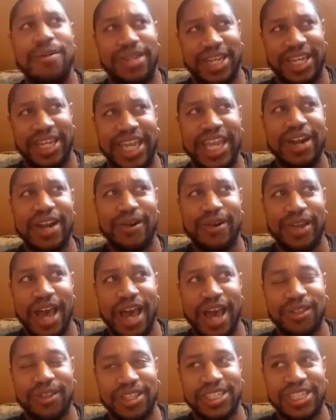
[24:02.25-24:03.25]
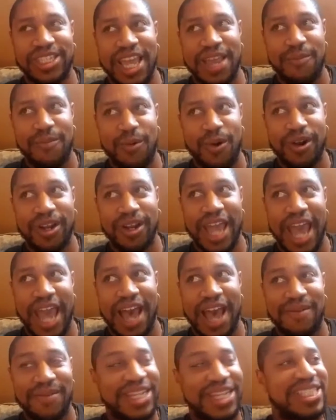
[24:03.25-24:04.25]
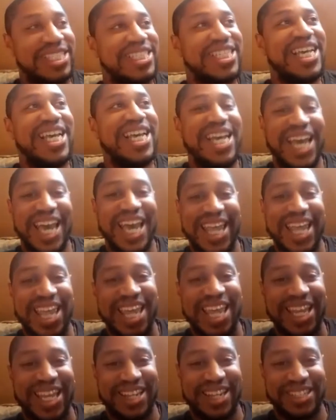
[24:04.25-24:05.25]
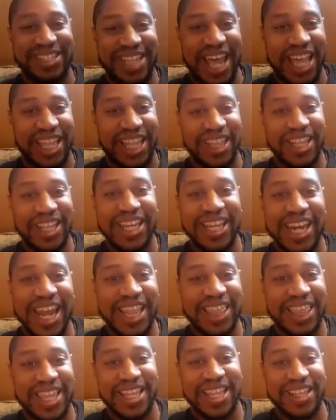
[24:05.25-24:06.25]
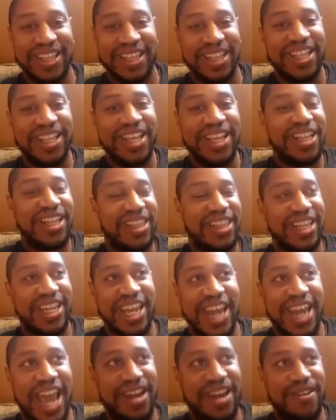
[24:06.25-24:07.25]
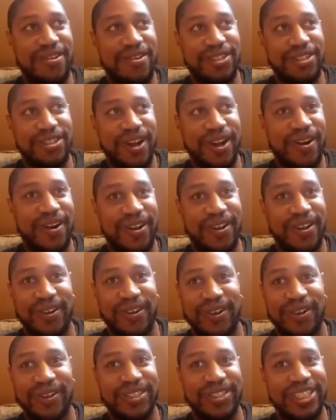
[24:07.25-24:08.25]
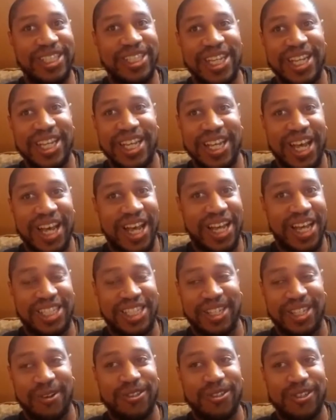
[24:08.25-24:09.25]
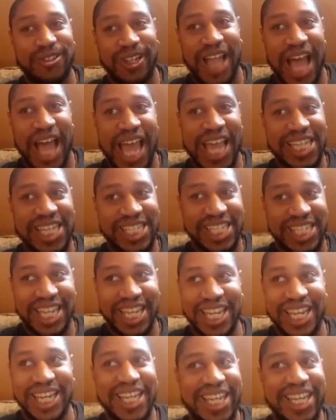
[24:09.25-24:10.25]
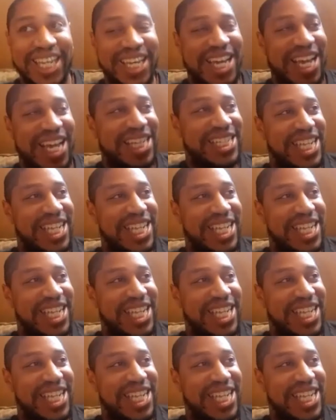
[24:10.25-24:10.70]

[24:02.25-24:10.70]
carry out the same work habits, and it's like looking at news articles, socializing. It's